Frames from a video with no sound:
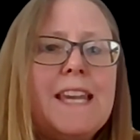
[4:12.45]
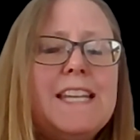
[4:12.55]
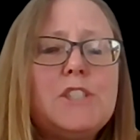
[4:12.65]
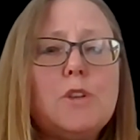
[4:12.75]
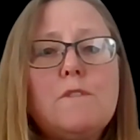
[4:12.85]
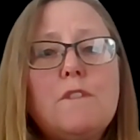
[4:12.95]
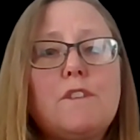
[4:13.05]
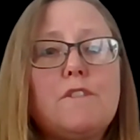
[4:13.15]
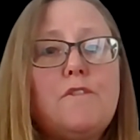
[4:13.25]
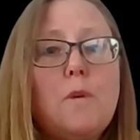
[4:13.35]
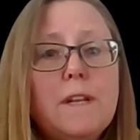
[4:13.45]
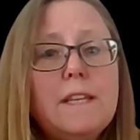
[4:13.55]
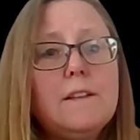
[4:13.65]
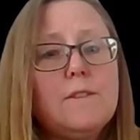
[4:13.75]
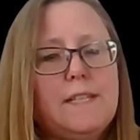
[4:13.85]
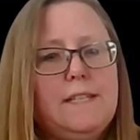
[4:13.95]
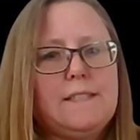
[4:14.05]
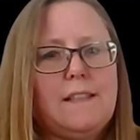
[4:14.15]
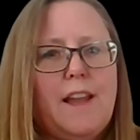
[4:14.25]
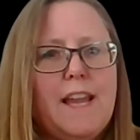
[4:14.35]
He served over 40 years at
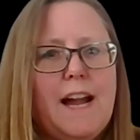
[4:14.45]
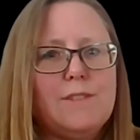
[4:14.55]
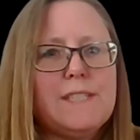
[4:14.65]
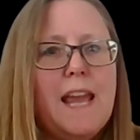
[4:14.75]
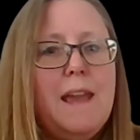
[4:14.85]
his lighthouse,